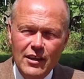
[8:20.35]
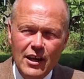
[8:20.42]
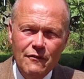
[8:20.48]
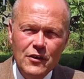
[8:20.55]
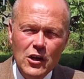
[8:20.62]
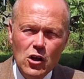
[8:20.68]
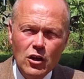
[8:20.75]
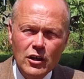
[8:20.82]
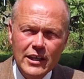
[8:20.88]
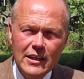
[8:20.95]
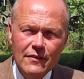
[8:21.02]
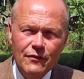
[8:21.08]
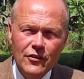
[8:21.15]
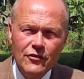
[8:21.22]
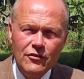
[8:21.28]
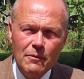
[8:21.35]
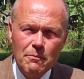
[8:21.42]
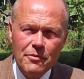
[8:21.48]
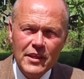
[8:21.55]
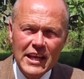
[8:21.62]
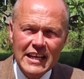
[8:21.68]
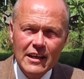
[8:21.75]
If you're looking for
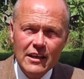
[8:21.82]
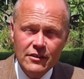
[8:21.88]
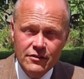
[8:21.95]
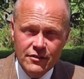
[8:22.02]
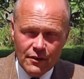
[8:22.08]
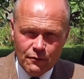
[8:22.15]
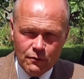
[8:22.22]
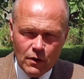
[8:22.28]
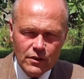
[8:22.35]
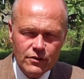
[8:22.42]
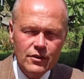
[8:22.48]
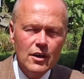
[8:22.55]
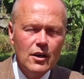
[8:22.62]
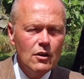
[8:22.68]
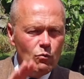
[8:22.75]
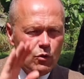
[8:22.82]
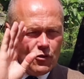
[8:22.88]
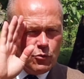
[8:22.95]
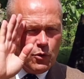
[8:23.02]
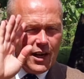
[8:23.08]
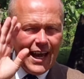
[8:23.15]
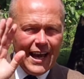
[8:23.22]
something different,
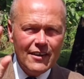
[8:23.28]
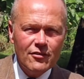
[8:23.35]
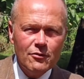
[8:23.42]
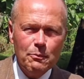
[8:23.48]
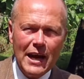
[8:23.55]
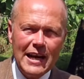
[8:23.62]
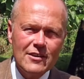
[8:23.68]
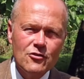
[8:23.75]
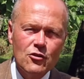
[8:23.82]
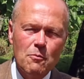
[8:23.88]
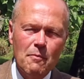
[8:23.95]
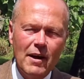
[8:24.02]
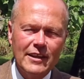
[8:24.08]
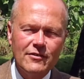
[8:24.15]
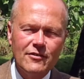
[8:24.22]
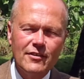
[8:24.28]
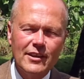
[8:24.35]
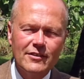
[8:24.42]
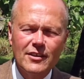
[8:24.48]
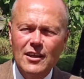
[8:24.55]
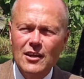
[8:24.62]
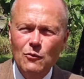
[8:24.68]
which will expand your
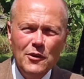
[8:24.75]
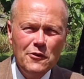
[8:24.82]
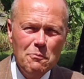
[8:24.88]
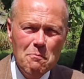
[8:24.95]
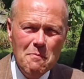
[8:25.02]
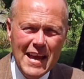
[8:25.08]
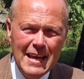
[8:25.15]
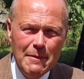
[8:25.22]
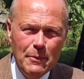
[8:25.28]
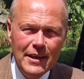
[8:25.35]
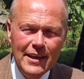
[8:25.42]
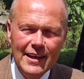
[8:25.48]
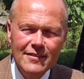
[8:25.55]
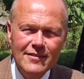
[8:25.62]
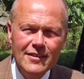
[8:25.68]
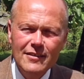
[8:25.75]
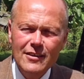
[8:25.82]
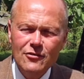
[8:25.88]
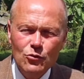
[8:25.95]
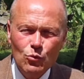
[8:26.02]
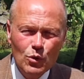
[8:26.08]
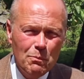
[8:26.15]
mindset, which maybe isn't
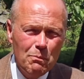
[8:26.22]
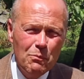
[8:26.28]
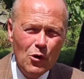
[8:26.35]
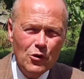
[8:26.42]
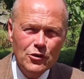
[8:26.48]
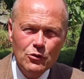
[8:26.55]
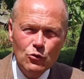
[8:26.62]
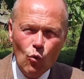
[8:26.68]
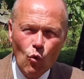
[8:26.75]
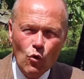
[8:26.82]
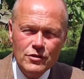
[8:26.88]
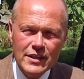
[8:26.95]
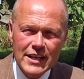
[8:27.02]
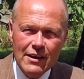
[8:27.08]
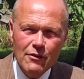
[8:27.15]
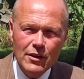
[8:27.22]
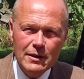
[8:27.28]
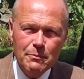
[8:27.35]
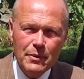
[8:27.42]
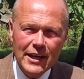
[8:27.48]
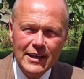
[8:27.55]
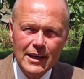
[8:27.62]
the sort of book you'd ordinarily
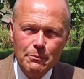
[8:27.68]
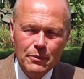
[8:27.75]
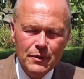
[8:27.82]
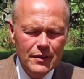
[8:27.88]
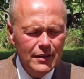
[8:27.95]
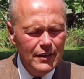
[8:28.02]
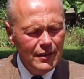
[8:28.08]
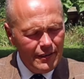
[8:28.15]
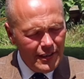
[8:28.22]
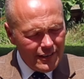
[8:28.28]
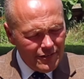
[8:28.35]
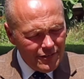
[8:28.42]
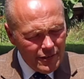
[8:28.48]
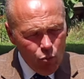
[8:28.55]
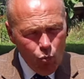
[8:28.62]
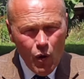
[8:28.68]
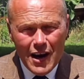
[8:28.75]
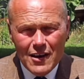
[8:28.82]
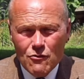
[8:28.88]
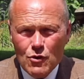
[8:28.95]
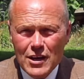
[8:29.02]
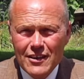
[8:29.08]
pick up, that's the
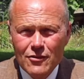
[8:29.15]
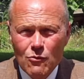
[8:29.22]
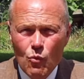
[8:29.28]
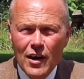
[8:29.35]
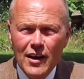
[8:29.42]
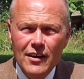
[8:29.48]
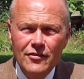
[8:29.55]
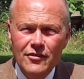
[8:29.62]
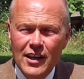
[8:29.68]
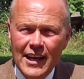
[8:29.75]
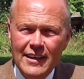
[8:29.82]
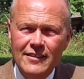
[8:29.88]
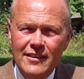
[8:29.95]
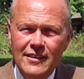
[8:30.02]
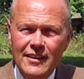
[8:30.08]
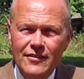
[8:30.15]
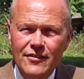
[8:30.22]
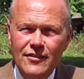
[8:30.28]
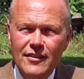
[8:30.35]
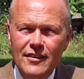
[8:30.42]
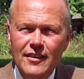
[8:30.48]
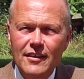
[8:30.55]
one reason why I selected
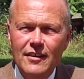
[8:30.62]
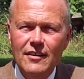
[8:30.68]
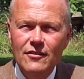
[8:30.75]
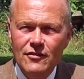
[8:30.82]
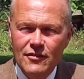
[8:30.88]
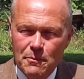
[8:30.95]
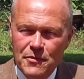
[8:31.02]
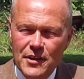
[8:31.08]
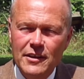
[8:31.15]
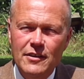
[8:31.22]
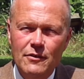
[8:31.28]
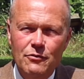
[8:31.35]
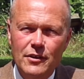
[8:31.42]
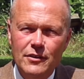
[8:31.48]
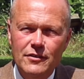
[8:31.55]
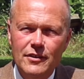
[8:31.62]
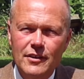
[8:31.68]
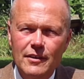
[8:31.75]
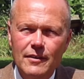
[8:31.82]
this. Something different.